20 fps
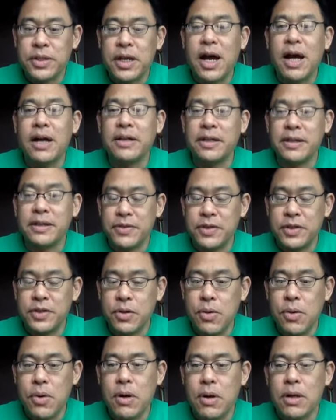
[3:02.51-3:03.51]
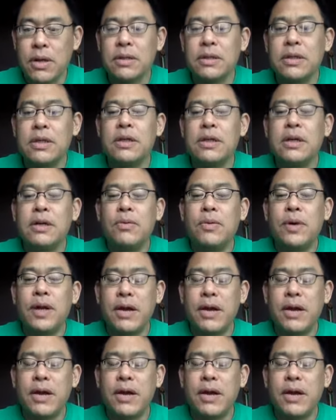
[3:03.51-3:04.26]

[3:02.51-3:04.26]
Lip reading: cognitive score, what I